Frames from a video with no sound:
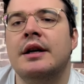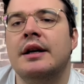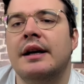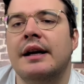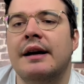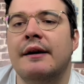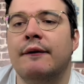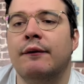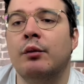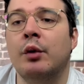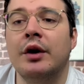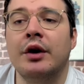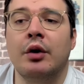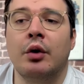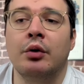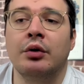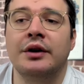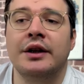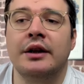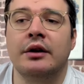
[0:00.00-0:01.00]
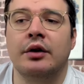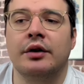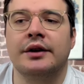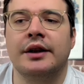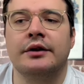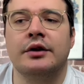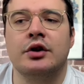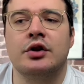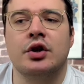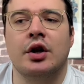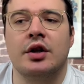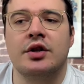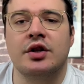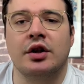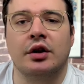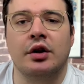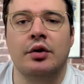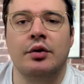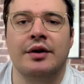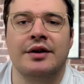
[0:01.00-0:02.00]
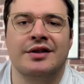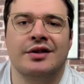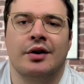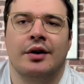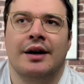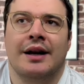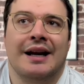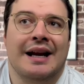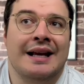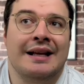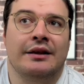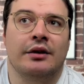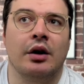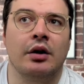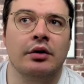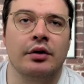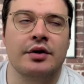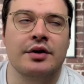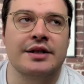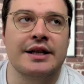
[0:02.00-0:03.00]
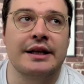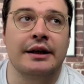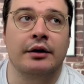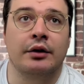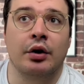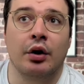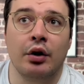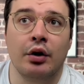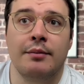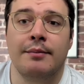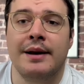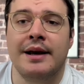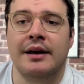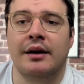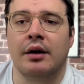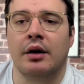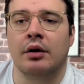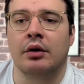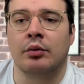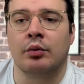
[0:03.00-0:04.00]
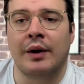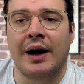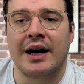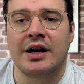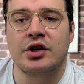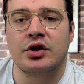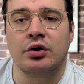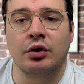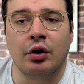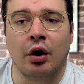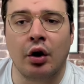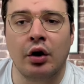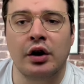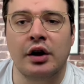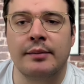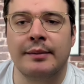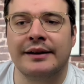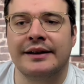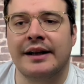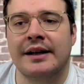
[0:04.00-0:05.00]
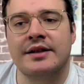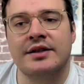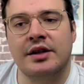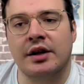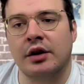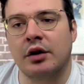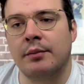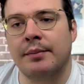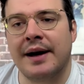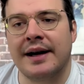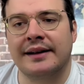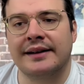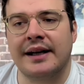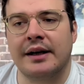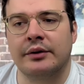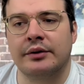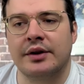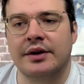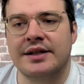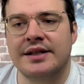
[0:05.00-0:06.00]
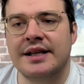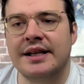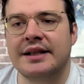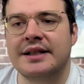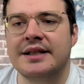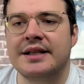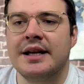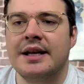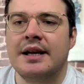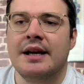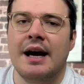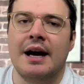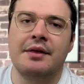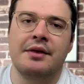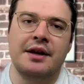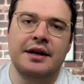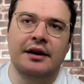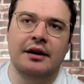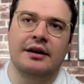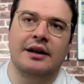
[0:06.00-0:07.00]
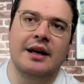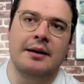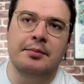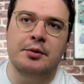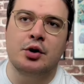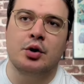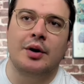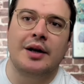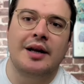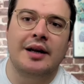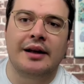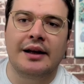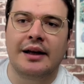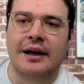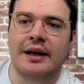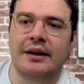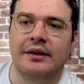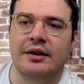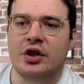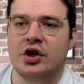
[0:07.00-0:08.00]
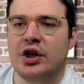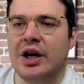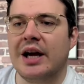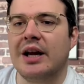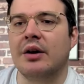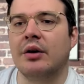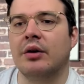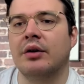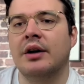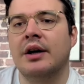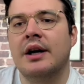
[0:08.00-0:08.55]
If one only looked at the charts alone and saw it at $8, they could make a rational argument that it's going to go back down to $6, and they could keep trading it in this channel.